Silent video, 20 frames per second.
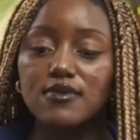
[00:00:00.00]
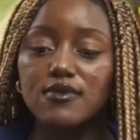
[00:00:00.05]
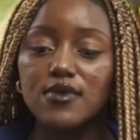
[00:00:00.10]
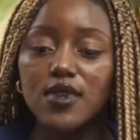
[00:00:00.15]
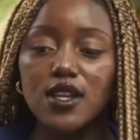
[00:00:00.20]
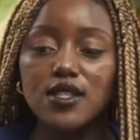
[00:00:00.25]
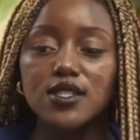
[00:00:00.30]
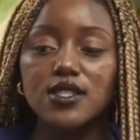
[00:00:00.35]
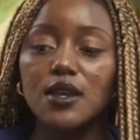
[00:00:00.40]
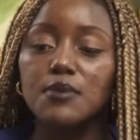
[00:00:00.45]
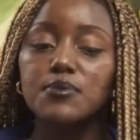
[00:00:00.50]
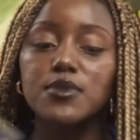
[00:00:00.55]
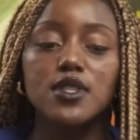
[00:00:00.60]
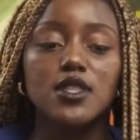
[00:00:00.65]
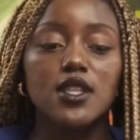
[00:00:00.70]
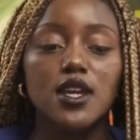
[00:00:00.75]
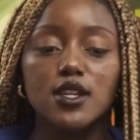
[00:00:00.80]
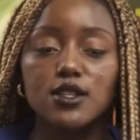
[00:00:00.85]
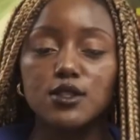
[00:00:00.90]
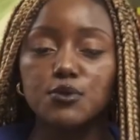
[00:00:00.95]
it's something
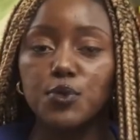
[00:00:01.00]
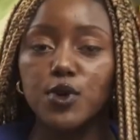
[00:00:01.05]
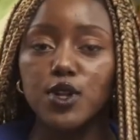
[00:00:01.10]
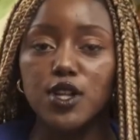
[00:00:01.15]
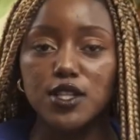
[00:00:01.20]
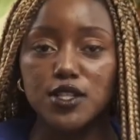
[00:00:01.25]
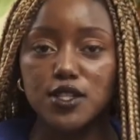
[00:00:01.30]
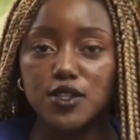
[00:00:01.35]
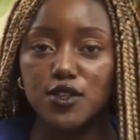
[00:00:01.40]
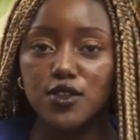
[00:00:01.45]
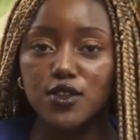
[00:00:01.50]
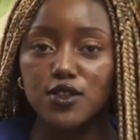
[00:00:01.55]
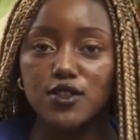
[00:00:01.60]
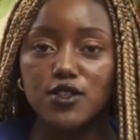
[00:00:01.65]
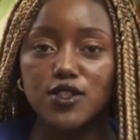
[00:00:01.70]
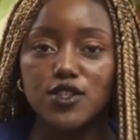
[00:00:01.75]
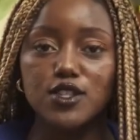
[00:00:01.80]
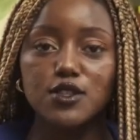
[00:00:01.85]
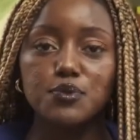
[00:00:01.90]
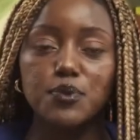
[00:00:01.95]
that is political.
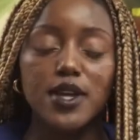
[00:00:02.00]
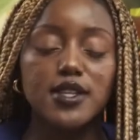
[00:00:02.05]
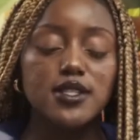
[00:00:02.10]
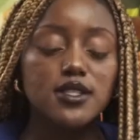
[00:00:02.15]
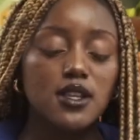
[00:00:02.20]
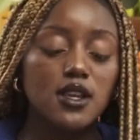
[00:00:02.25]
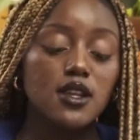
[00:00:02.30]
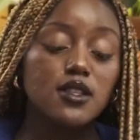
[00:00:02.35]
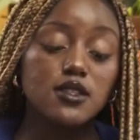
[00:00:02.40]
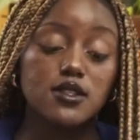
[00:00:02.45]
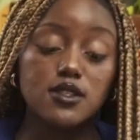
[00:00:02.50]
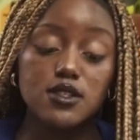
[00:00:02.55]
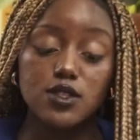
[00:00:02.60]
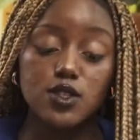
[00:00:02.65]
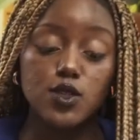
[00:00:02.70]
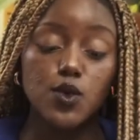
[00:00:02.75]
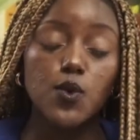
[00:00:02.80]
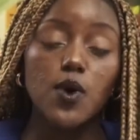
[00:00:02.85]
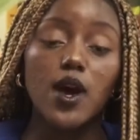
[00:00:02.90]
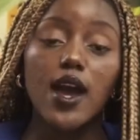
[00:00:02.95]
Just by saying this is
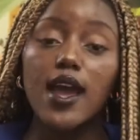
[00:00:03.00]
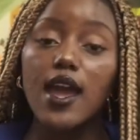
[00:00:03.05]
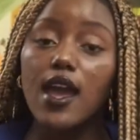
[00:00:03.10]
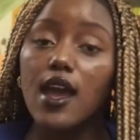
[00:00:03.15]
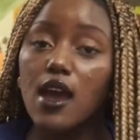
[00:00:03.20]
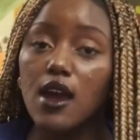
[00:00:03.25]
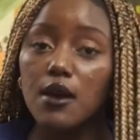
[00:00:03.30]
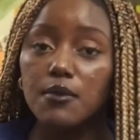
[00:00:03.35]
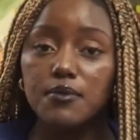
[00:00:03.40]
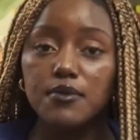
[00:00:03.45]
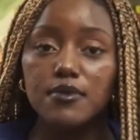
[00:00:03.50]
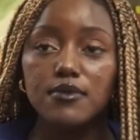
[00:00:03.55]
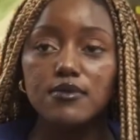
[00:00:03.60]
who I am,